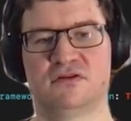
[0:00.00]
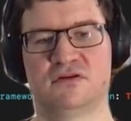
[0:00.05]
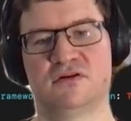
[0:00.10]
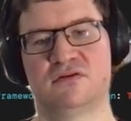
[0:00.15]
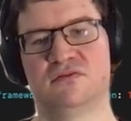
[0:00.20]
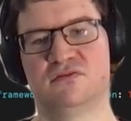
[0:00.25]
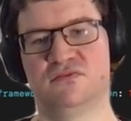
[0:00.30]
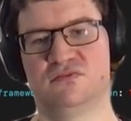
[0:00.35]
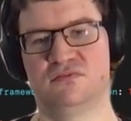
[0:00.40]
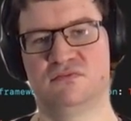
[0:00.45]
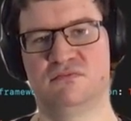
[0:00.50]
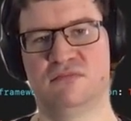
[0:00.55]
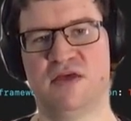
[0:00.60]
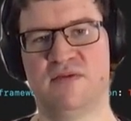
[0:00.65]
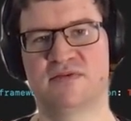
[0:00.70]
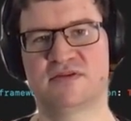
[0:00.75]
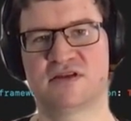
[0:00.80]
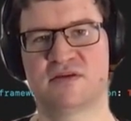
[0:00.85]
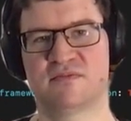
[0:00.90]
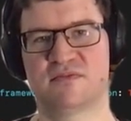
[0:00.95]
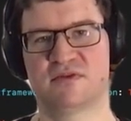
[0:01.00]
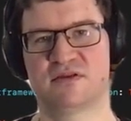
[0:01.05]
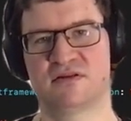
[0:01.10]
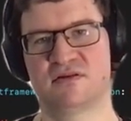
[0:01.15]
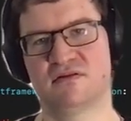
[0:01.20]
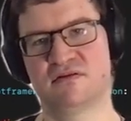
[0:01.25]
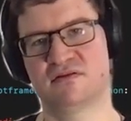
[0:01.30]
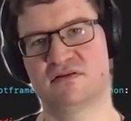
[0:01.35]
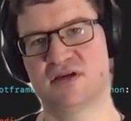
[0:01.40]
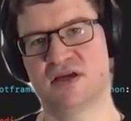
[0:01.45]
So maybe some
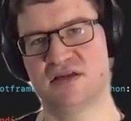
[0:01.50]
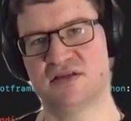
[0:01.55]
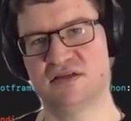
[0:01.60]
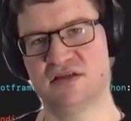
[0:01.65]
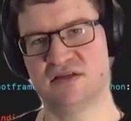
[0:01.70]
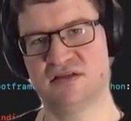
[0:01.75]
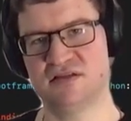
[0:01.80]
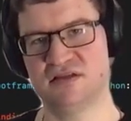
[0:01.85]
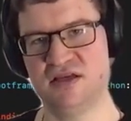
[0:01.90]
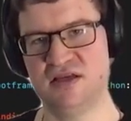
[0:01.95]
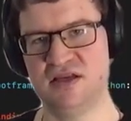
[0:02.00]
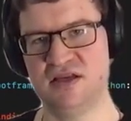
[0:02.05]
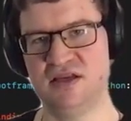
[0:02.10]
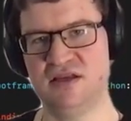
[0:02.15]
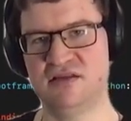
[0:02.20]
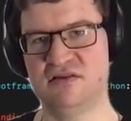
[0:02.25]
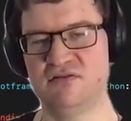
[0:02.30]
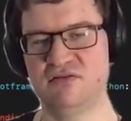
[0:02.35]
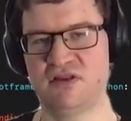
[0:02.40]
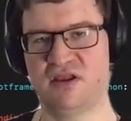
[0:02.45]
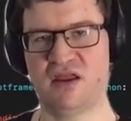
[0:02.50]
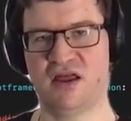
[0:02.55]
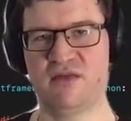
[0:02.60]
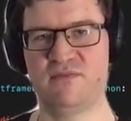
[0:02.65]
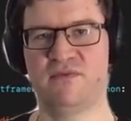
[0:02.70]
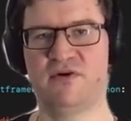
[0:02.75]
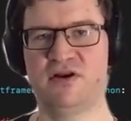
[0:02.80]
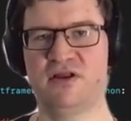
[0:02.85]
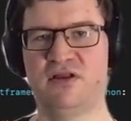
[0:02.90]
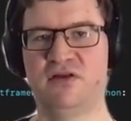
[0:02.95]
changes needed to the
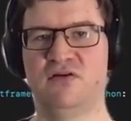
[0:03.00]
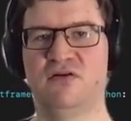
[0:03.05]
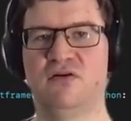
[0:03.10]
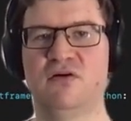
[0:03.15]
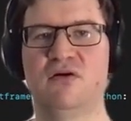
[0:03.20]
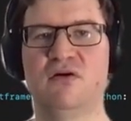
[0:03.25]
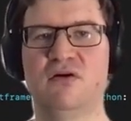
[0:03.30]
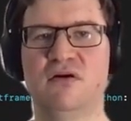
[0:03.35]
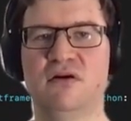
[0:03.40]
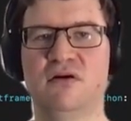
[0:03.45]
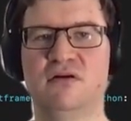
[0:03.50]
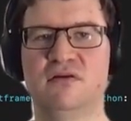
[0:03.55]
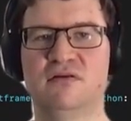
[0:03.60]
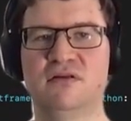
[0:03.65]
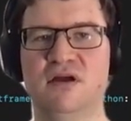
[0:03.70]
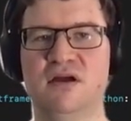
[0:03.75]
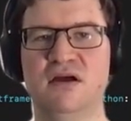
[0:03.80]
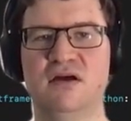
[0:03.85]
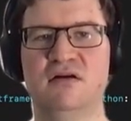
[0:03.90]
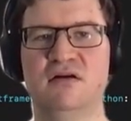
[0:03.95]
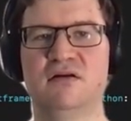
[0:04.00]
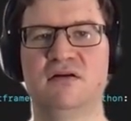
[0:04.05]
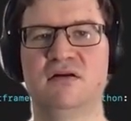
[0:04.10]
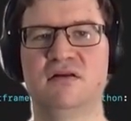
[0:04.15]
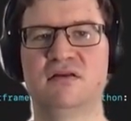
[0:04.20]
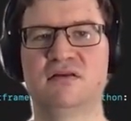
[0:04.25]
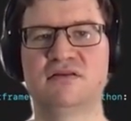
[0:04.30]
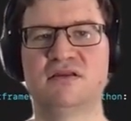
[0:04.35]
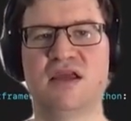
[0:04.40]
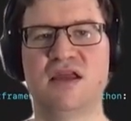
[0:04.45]
library or the
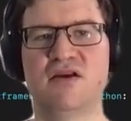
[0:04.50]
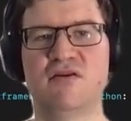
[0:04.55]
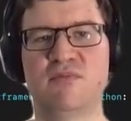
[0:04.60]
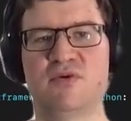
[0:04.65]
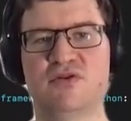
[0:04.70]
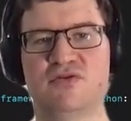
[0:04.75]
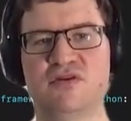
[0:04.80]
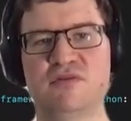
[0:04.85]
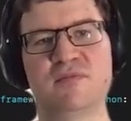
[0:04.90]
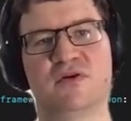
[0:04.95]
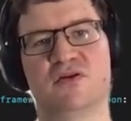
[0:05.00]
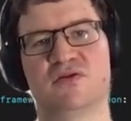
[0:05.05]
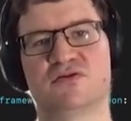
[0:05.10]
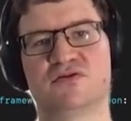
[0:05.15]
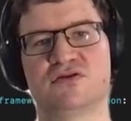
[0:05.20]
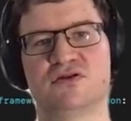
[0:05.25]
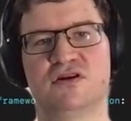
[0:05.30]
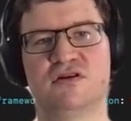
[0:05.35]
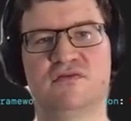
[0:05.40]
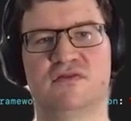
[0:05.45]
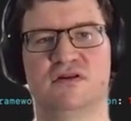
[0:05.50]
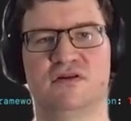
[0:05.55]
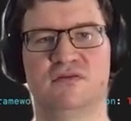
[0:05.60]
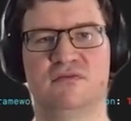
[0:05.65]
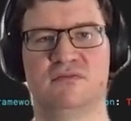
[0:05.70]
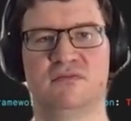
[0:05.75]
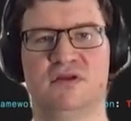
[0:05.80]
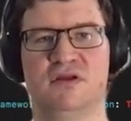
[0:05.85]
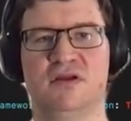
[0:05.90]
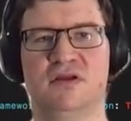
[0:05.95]
JRobot remote server,
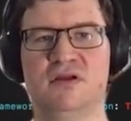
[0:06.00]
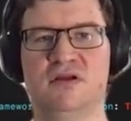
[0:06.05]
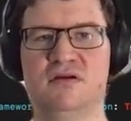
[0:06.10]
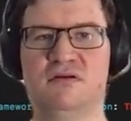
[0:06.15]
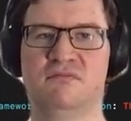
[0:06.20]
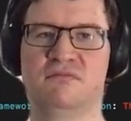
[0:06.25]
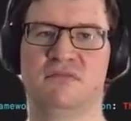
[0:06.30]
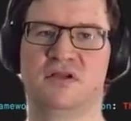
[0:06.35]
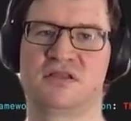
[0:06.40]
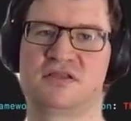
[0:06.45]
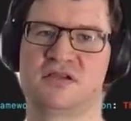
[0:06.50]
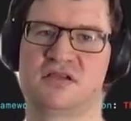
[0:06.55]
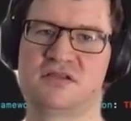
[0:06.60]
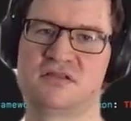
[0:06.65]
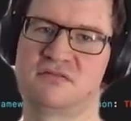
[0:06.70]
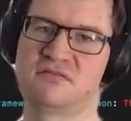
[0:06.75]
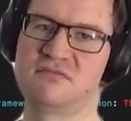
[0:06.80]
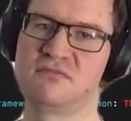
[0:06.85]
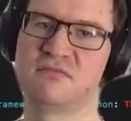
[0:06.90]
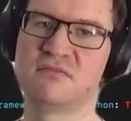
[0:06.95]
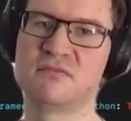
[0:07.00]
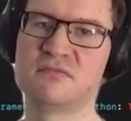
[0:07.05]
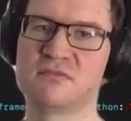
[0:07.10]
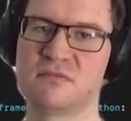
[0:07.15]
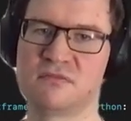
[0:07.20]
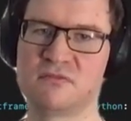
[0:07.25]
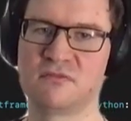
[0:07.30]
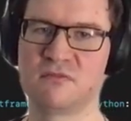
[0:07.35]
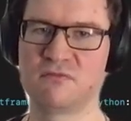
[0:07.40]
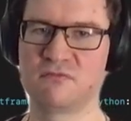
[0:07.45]
but just
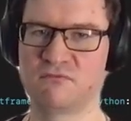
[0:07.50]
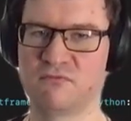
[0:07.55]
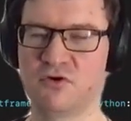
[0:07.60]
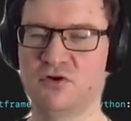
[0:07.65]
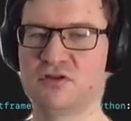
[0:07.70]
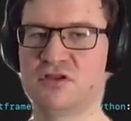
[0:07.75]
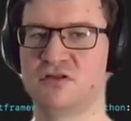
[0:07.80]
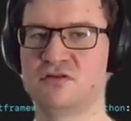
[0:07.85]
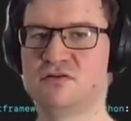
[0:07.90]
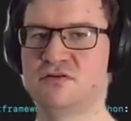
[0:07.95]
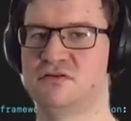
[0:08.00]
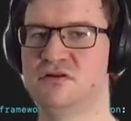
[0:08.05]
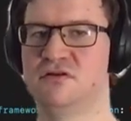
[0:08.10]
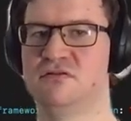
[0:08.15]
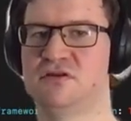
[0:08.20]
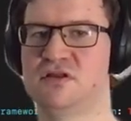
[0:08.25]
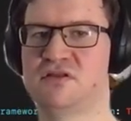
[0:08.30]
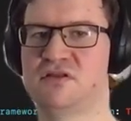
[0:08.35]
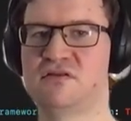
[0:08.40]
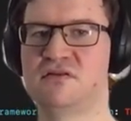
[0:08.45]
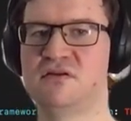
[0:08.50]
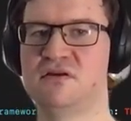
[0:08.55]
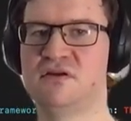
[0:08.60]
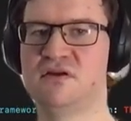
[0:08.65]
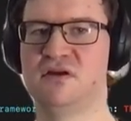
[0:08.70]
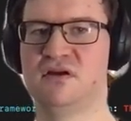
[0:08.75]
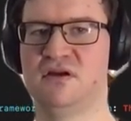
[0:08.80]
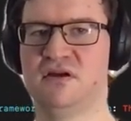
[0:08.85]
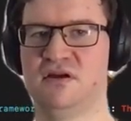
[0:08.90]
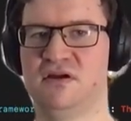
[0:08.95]
wanted to show that
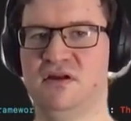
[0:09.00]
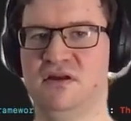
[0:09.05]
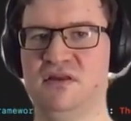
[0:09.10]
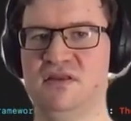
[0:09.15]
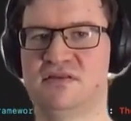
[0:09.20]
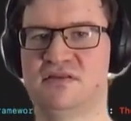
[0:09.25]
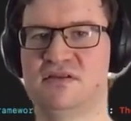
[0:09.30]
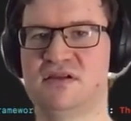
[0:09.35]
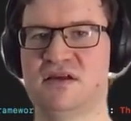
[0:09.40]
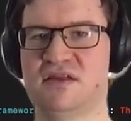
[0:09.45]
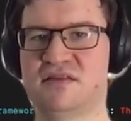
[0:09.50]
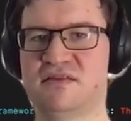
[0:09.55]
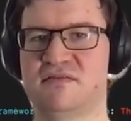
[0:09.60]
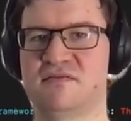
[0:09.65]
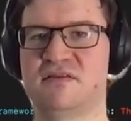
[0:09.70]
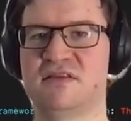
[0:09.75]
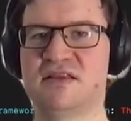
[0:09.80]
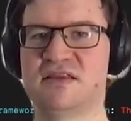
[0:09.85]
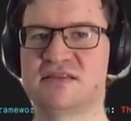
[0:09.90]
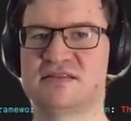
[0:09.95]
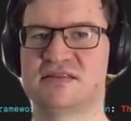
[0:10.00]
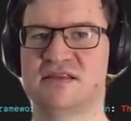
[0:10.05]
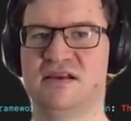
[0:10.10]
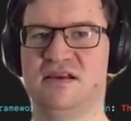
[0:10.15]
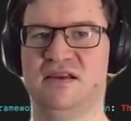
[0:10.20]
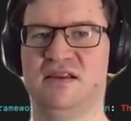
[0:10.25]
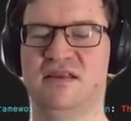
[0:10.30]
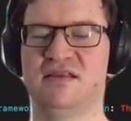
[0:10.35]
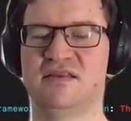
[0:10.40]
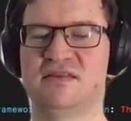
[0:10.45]
it's not
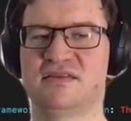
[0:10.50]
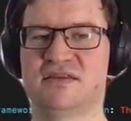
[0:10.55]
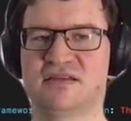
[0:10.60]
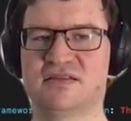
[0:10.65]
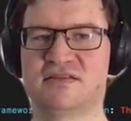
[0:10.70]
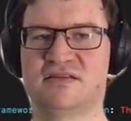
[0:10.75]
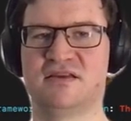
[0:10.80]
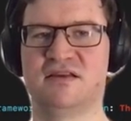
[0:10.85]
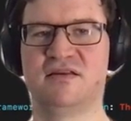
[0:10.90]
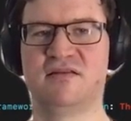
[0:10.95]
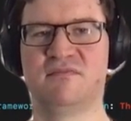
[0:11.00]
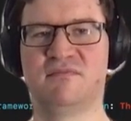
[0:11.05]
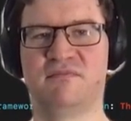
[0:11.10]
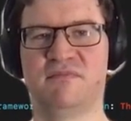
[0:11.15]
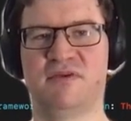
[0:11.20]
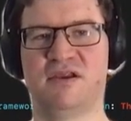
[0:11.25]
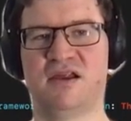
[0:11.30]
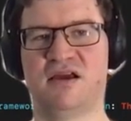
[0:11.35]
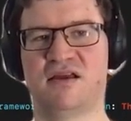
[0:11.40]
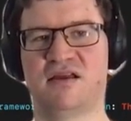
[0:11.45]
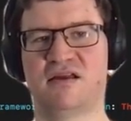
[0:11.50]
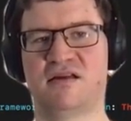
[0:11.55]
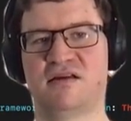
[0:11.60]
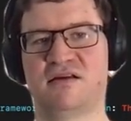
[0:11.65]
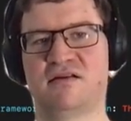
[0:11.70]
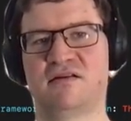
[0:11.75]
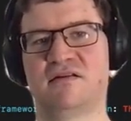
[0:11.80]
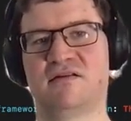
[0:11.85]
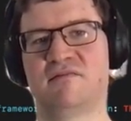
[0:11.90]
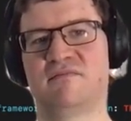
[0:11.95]
necessarily just plug
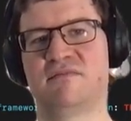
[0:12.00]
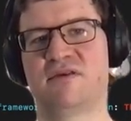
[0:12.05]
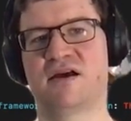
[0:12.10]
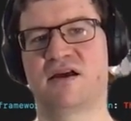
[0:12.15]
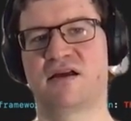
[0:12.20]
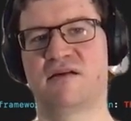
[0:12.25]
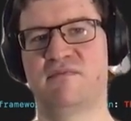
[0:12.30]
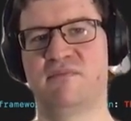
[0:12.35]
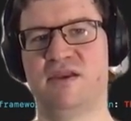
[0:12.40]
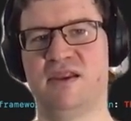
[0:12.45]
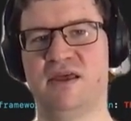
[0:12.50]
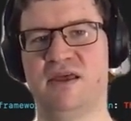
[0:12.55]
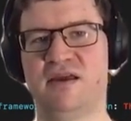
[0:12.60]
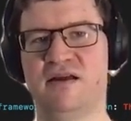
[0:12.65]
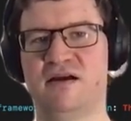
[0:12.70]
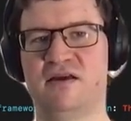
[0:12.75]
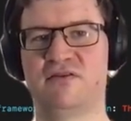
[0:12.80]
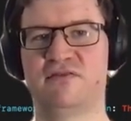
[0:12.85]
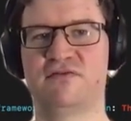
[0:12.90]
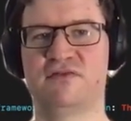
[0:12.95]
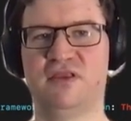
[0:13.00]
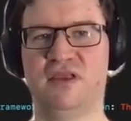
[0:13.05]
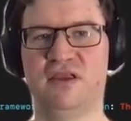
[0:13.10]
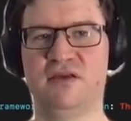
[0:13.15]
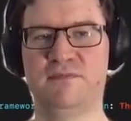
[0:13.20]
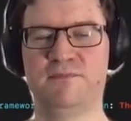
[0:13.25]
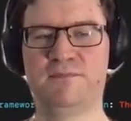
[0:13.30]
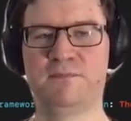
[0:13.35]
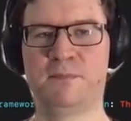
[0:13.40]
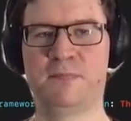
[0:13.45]
and play kind of
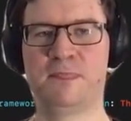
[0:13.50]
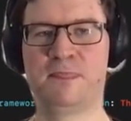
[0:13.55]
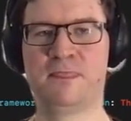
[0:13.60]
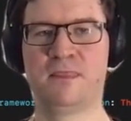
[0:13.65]
thing.